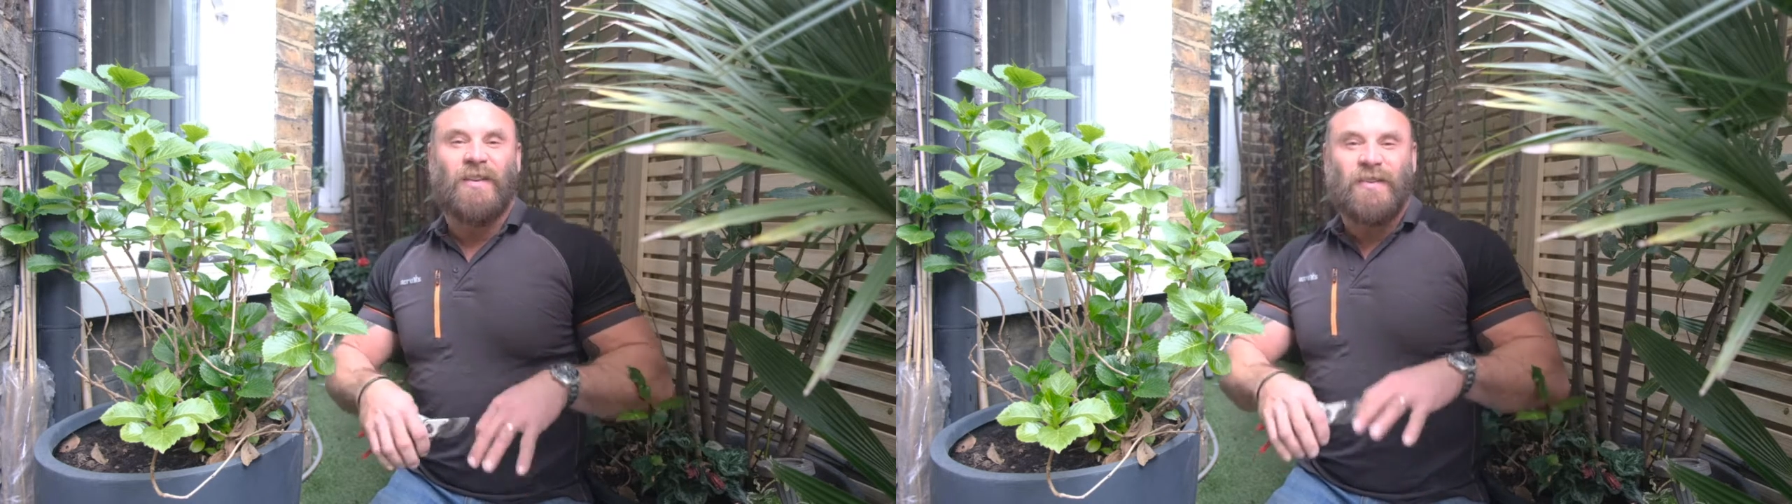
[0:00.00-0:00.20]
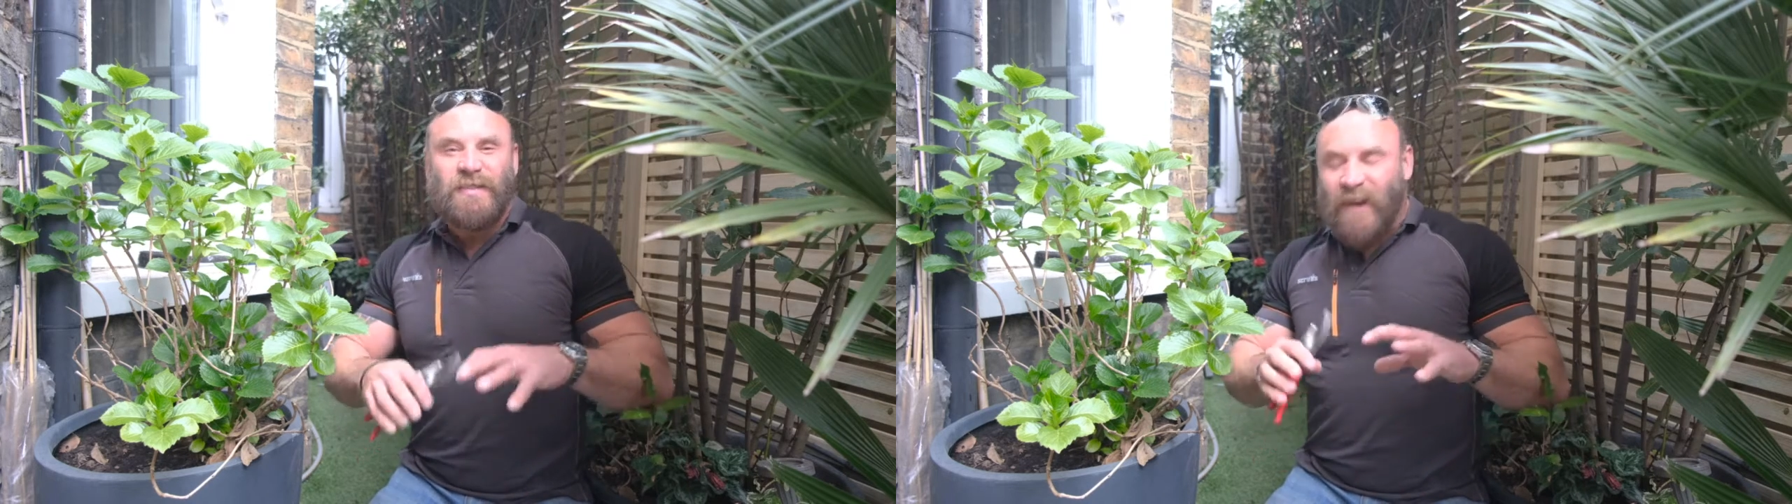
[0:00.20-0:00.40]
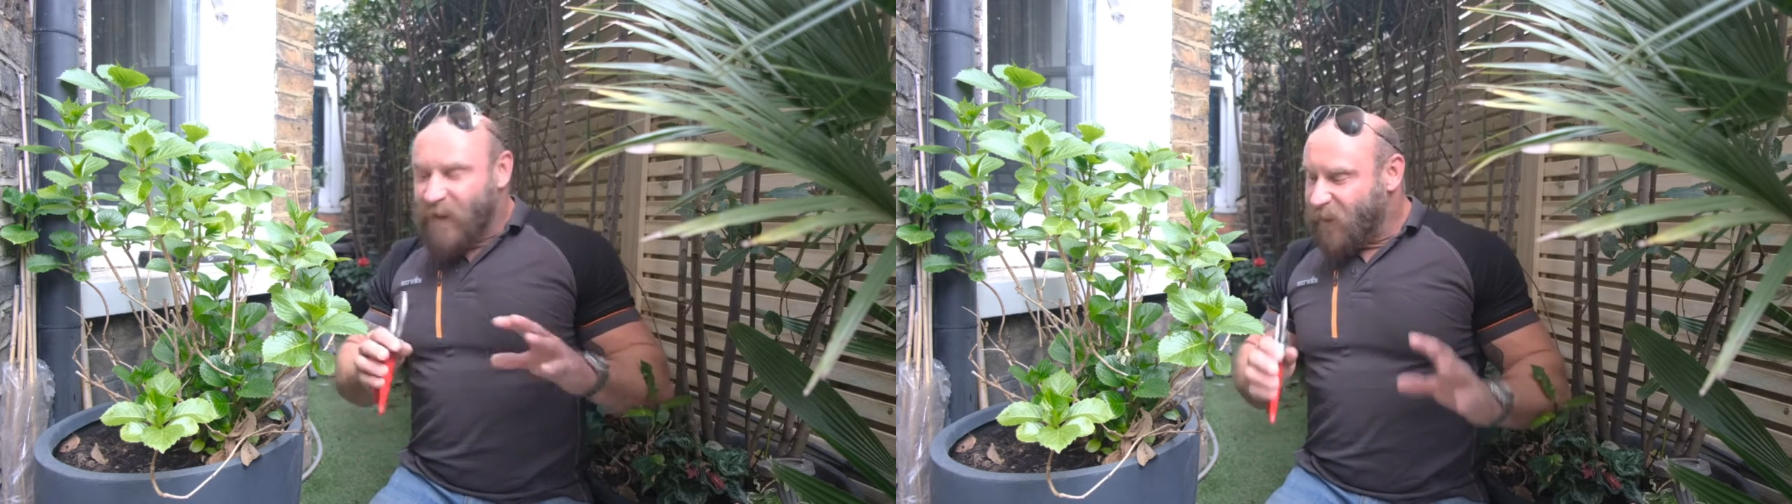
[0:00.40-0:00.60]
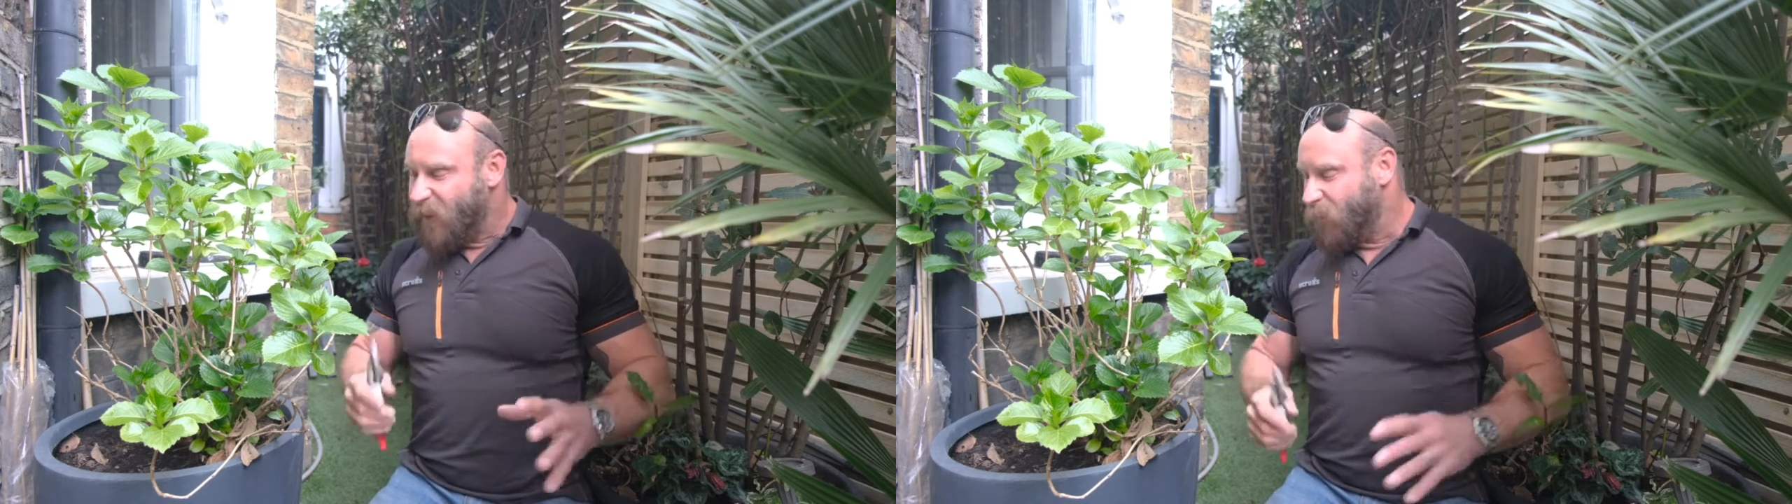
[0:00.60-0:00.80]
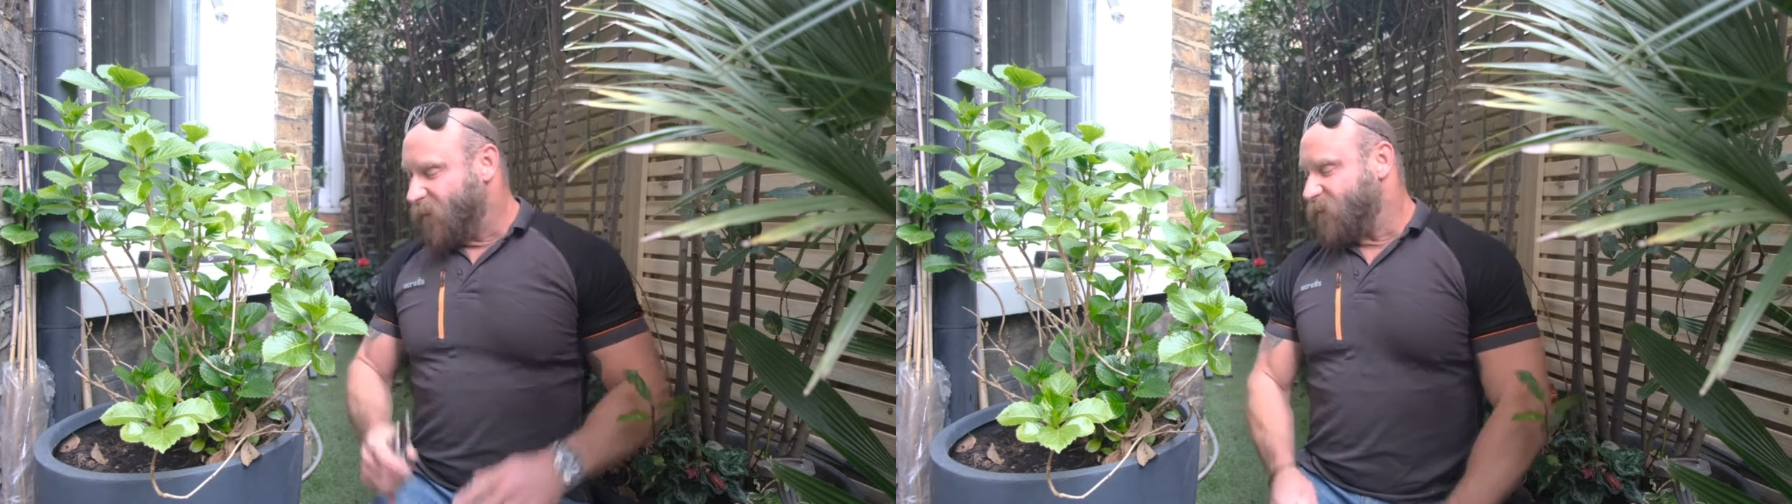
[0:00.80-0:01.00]
Just take a
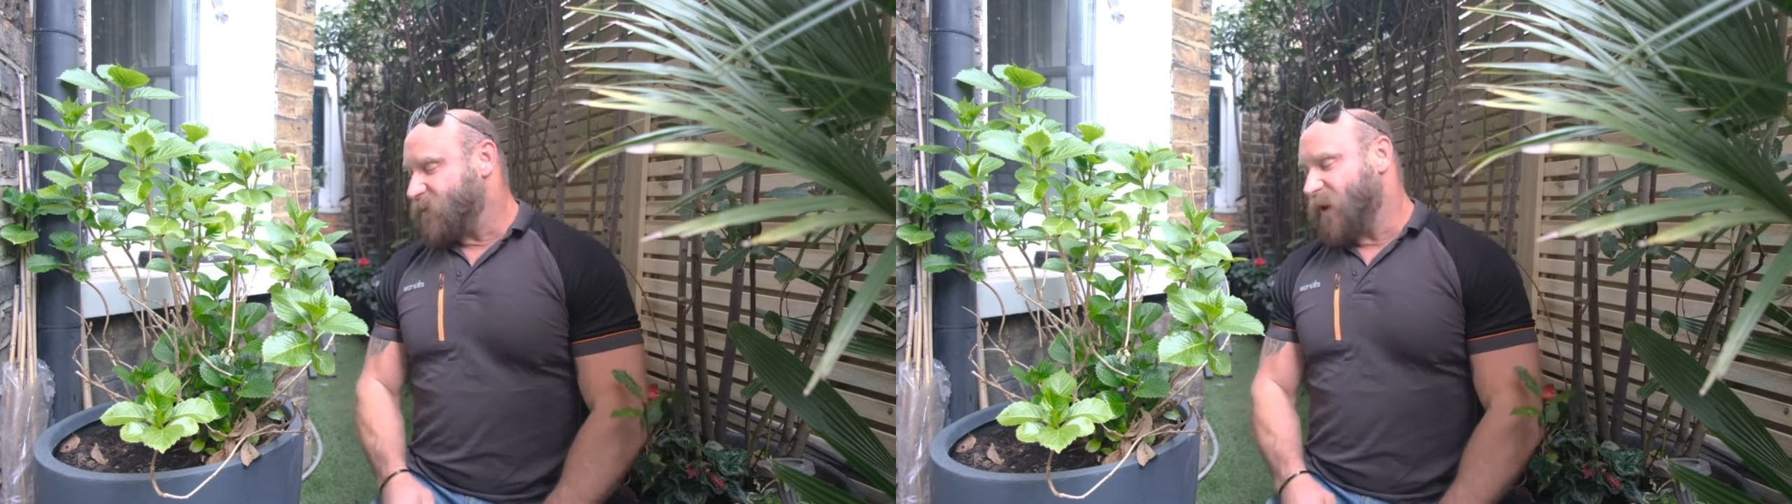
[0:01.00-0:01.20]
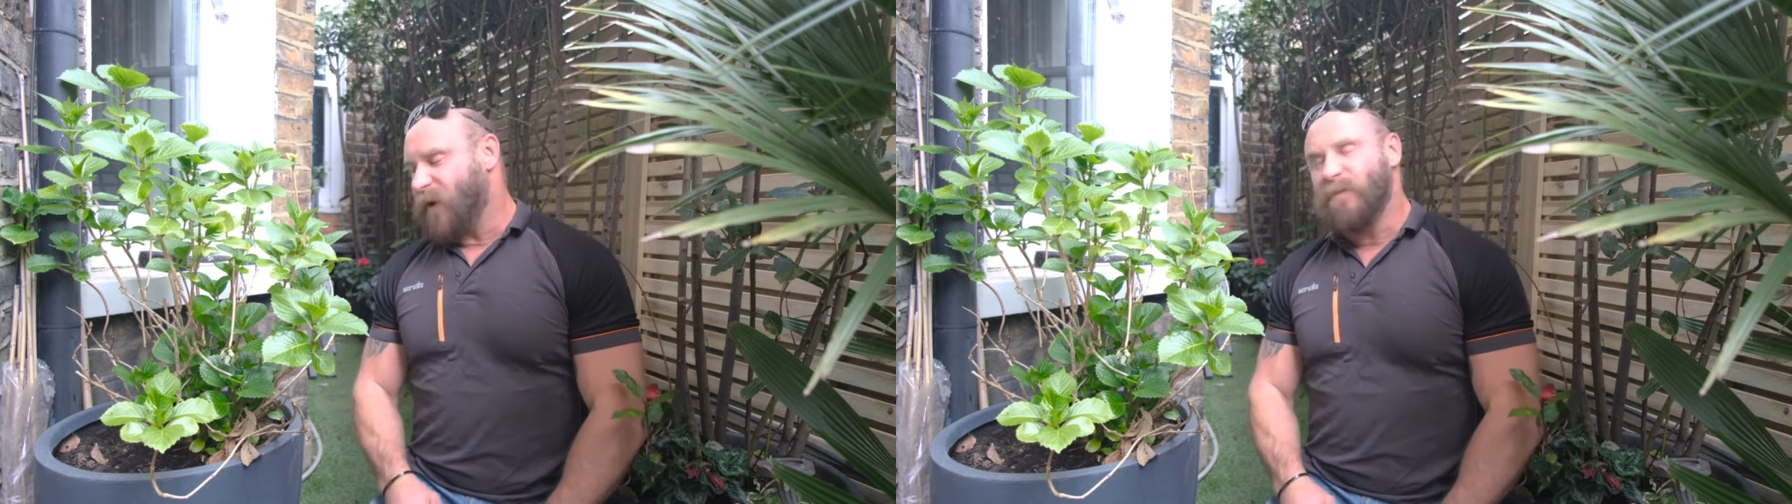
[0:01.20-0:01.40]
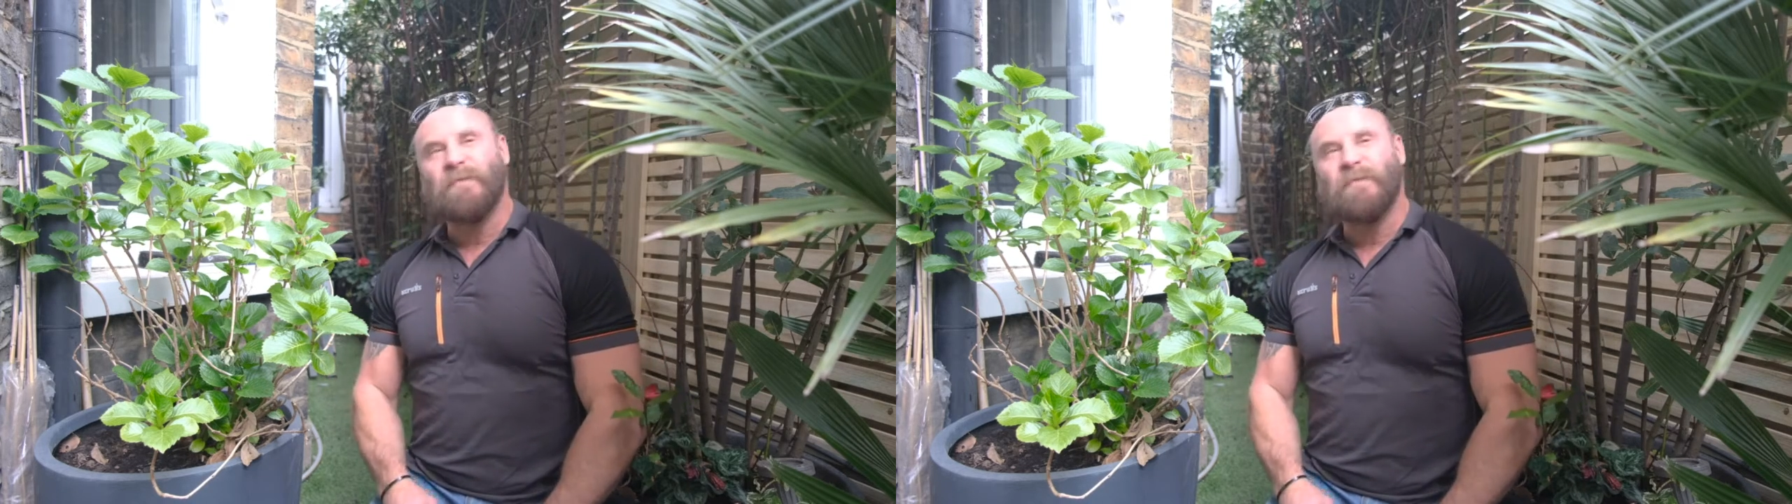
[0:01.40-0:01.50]
little bit of time,